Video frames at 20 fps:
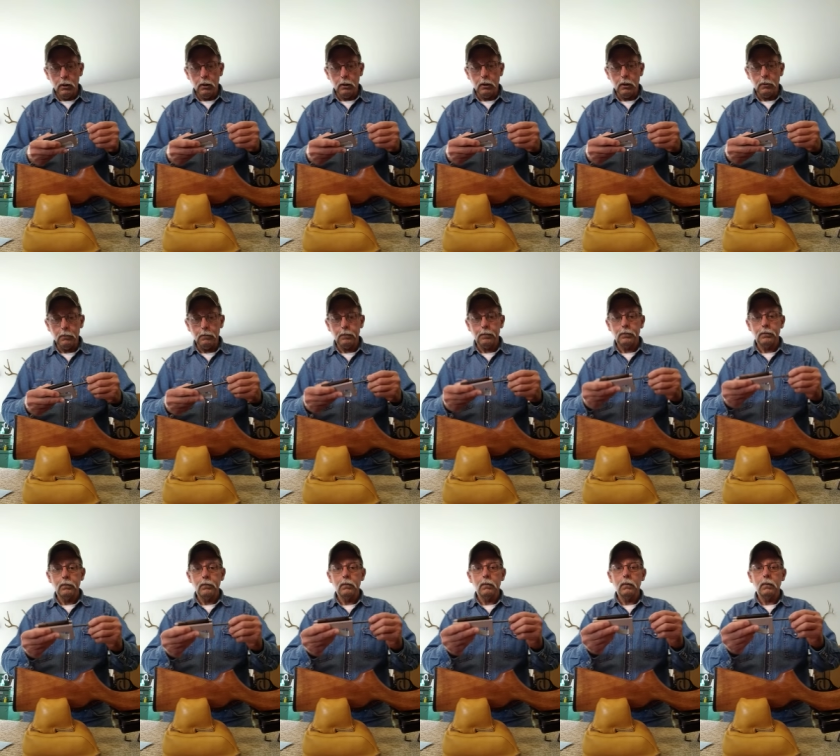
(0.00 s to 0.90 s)
Um,
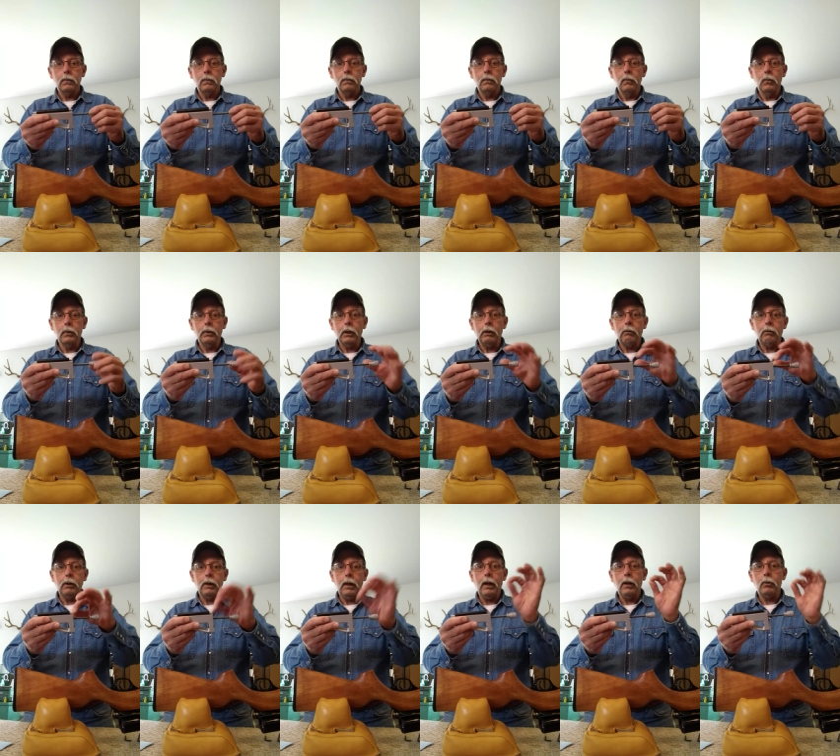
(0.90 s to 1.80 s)
with that
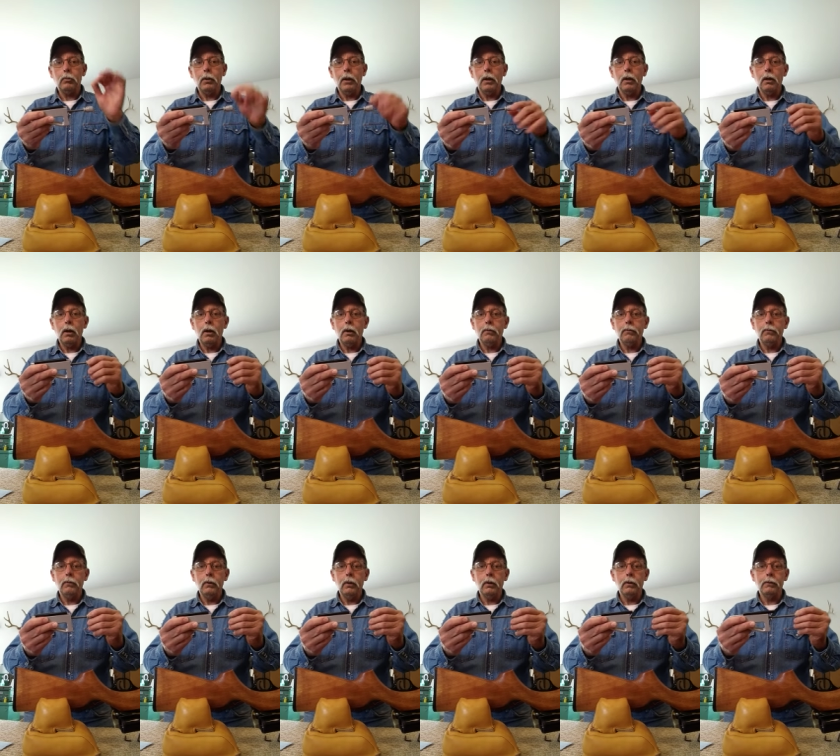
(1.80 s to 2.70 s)
retainer plate off,
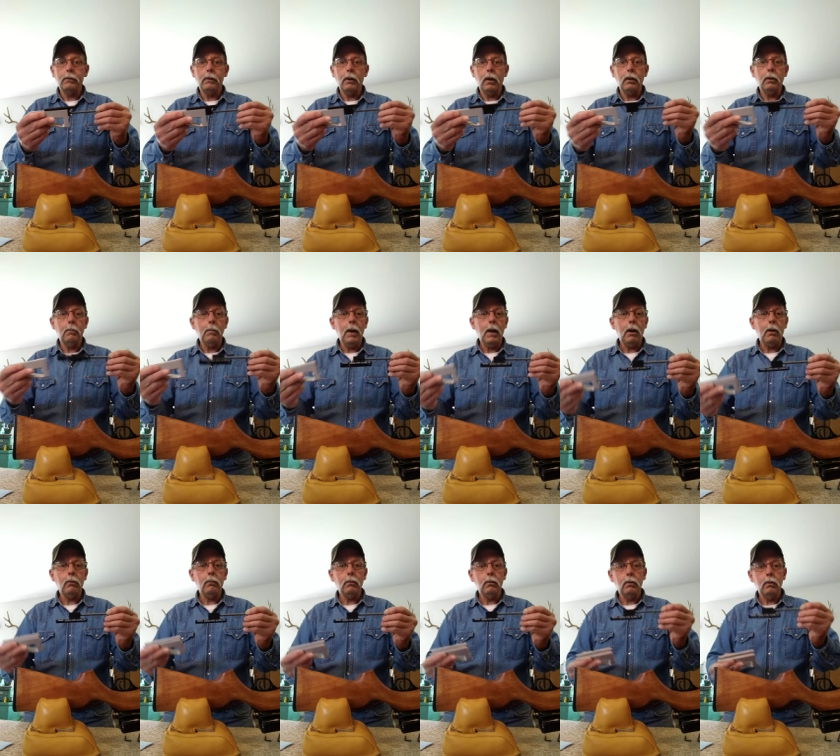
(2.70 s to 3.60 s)
you can slide the
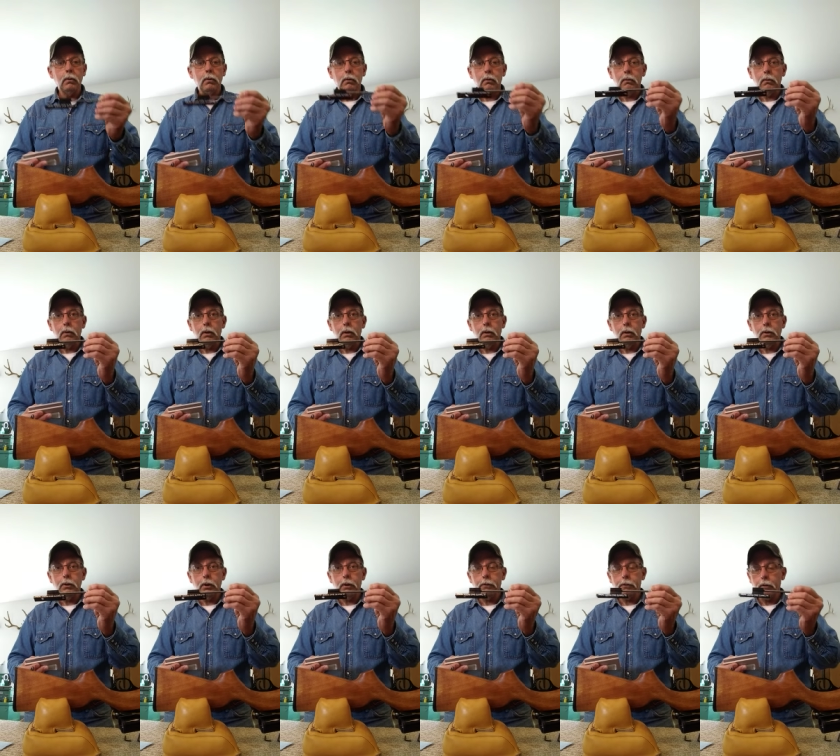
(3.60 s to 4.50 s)
mount and the
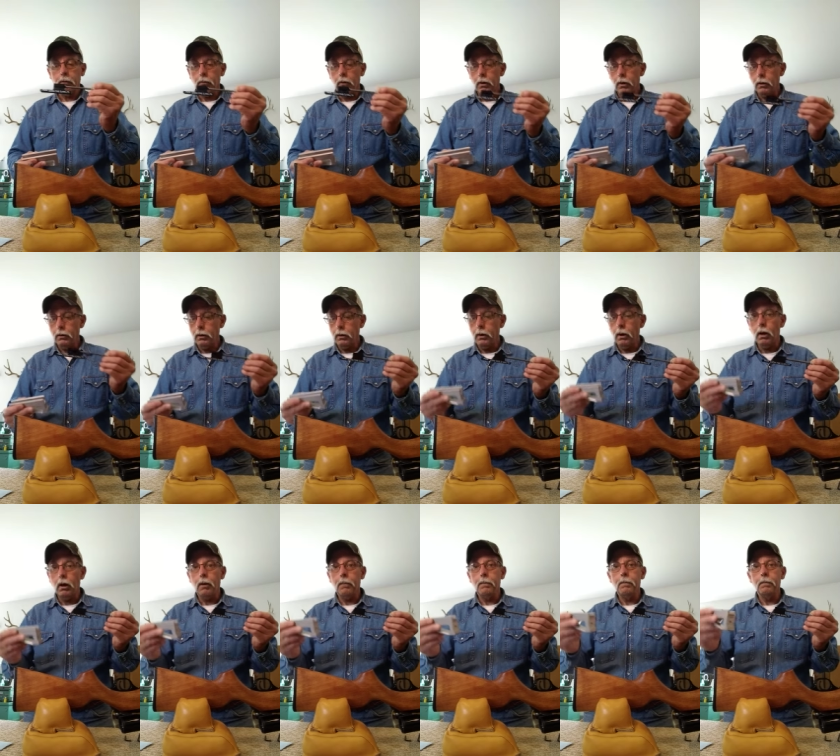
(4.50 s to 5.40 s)
adjusting rod and the
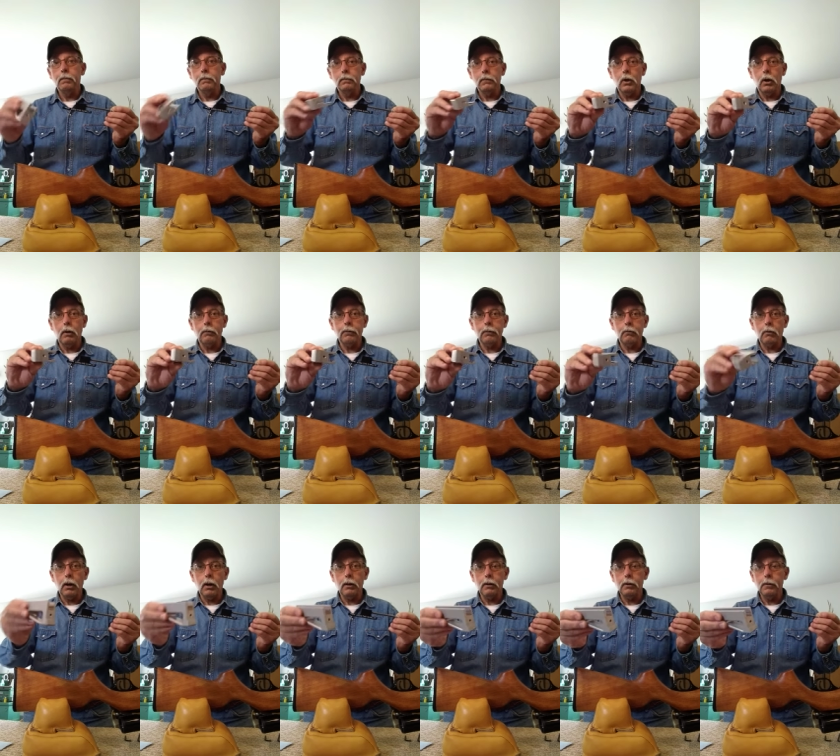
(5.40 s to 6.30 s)
knob off the
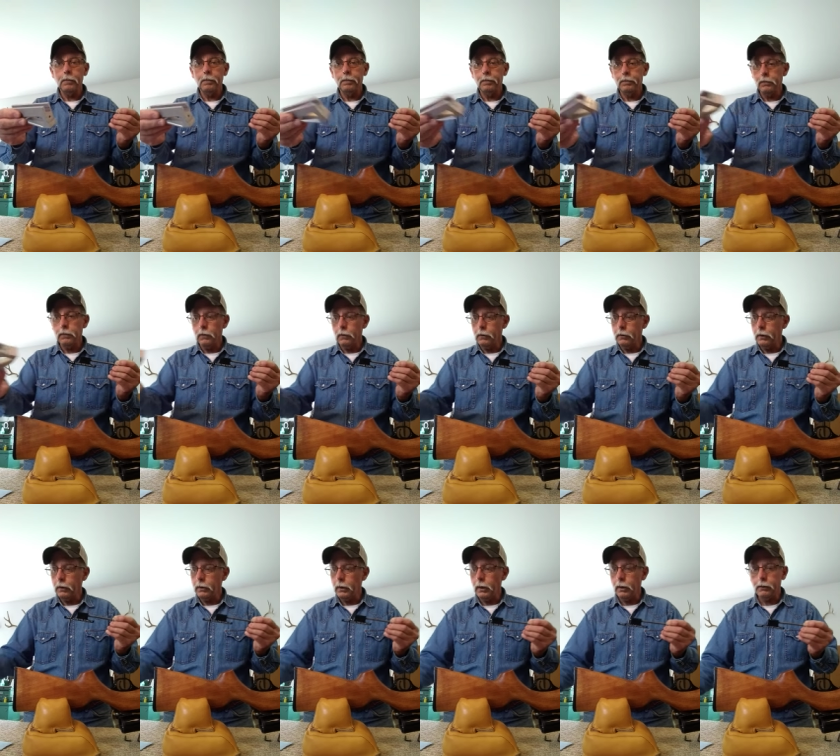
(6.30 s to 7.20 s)
rider,
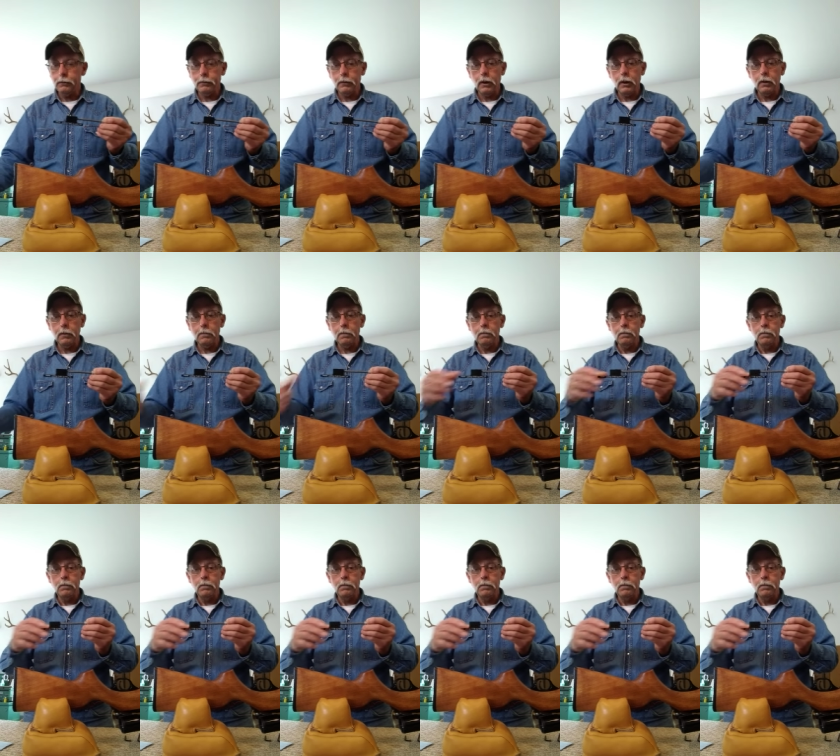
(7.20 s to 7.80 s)
set that aside.